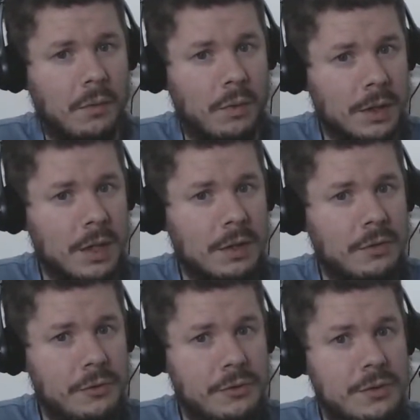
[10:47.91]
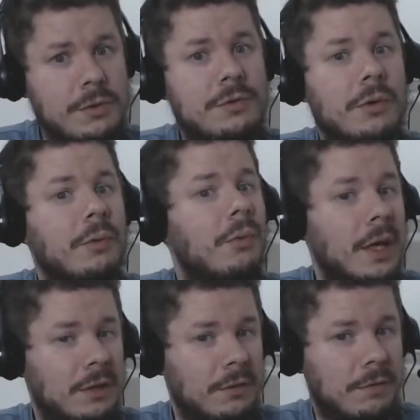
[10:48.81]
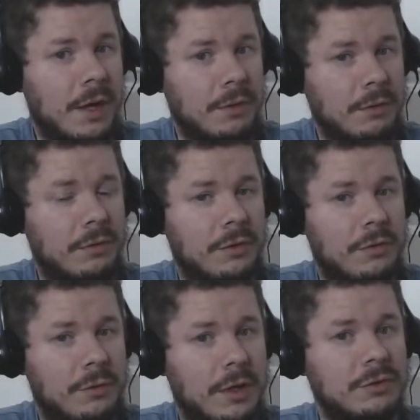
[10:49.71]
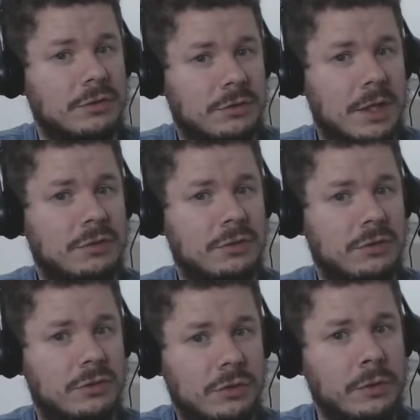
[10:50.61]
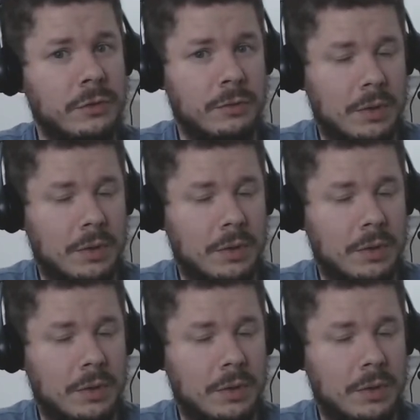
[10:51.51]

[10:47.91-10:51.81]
What can you do to rectify those situations? Not just you,